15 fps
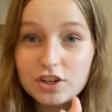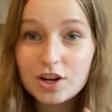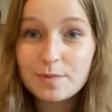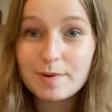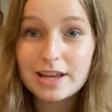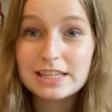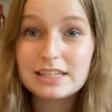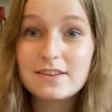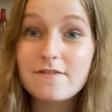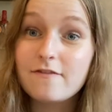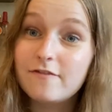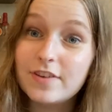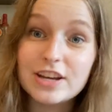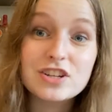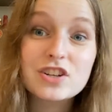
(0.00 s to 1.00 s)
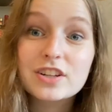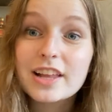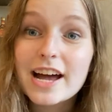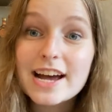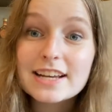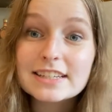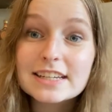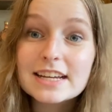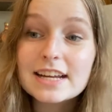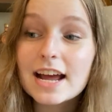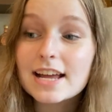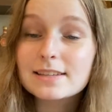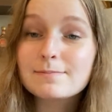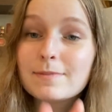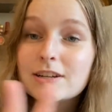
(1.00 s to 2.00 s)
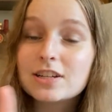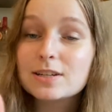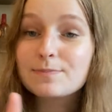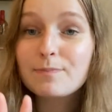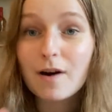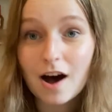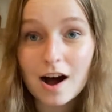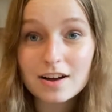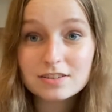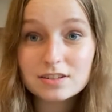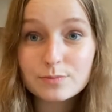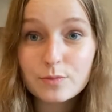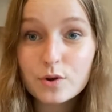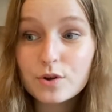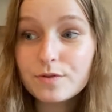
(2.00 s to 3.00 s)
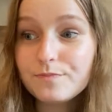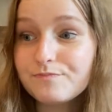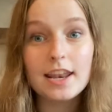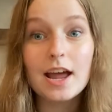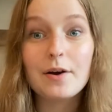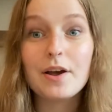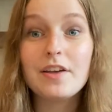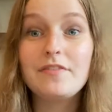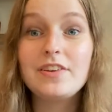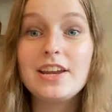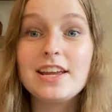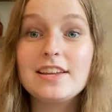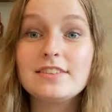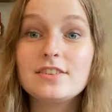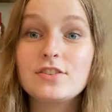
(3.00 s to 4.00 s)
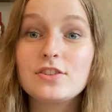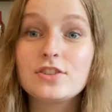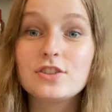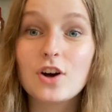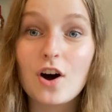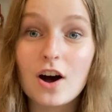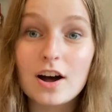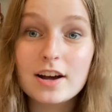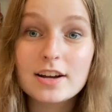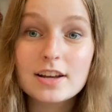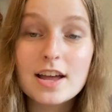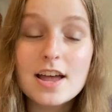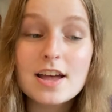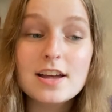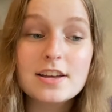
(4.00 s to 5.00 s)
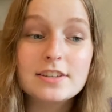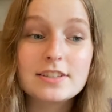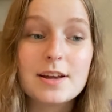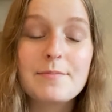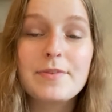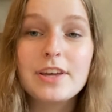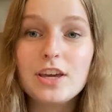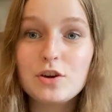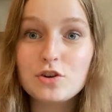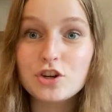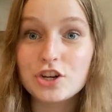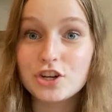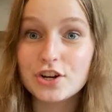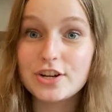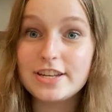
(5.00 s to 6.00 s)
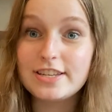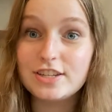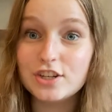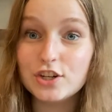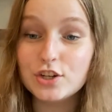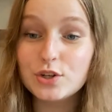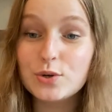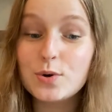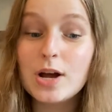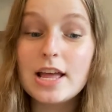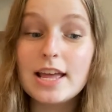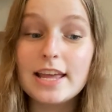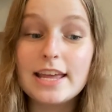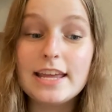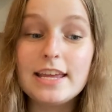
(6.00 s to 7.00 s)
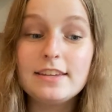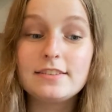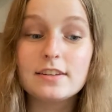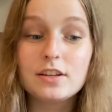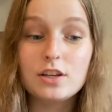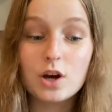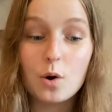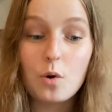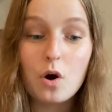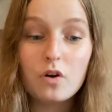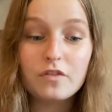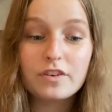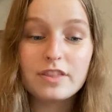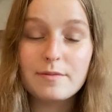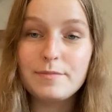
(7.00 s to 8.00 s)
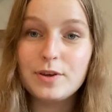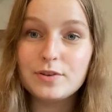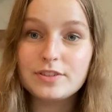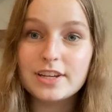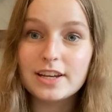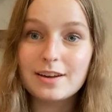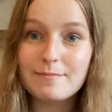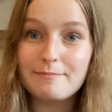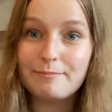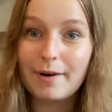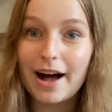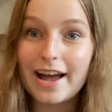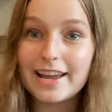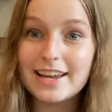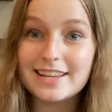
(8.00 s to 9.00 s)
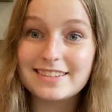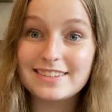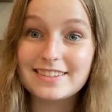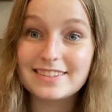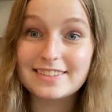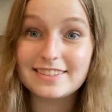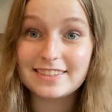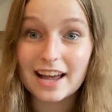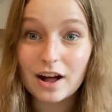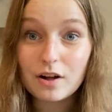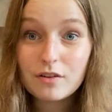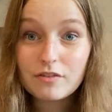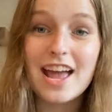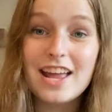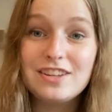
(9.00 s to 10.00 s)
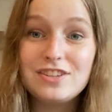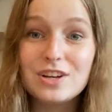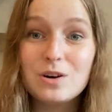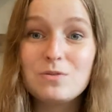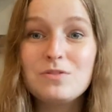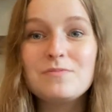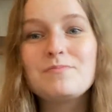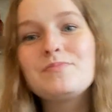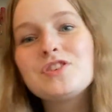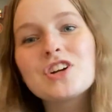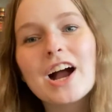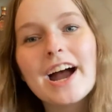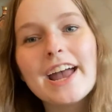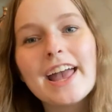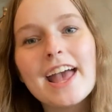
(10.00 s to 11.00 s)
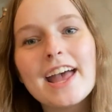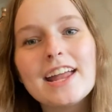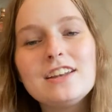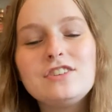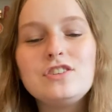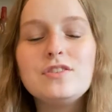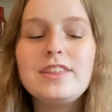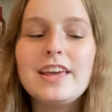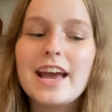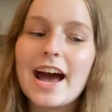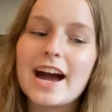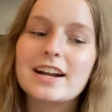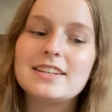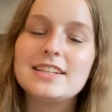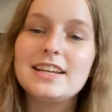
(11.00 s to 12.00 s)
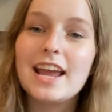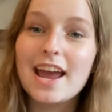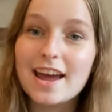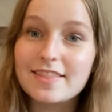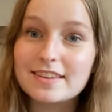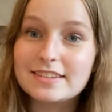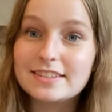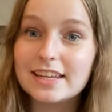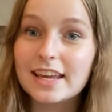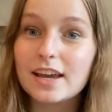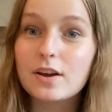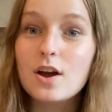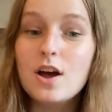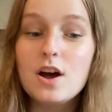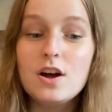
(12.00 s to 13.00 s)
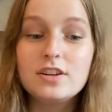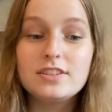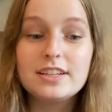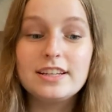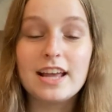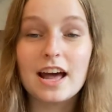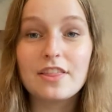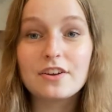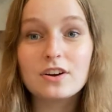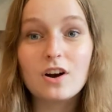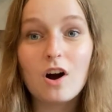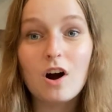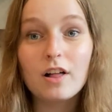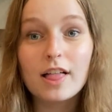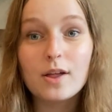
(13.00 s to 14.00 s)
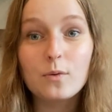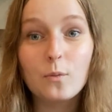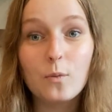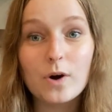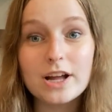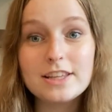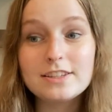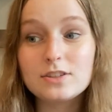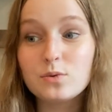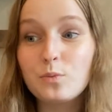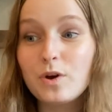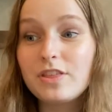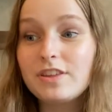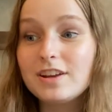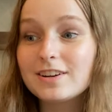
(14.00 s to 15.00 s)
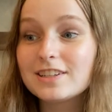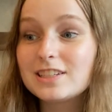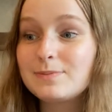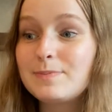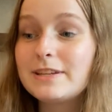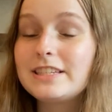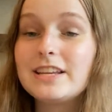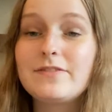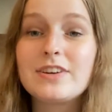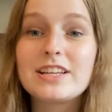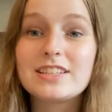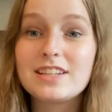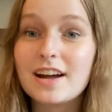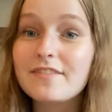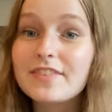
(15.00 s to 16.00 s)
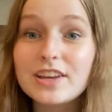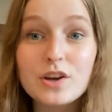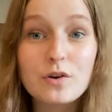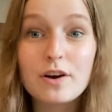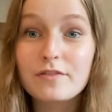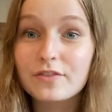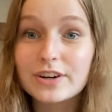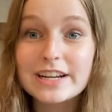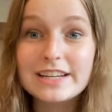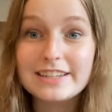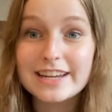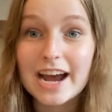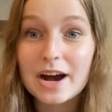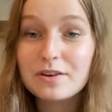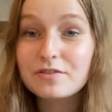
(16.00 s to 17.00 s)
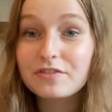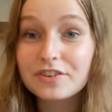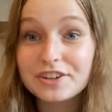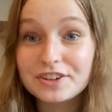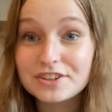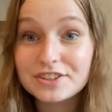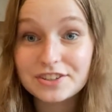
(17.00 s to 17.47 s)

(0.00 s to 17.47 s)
Do your best to visualize it as much as possible. Now, if it is a song, something you should do is go over the music by itself and don't try and do the acting and the singing together all at once with your specific stuff that you have written down for your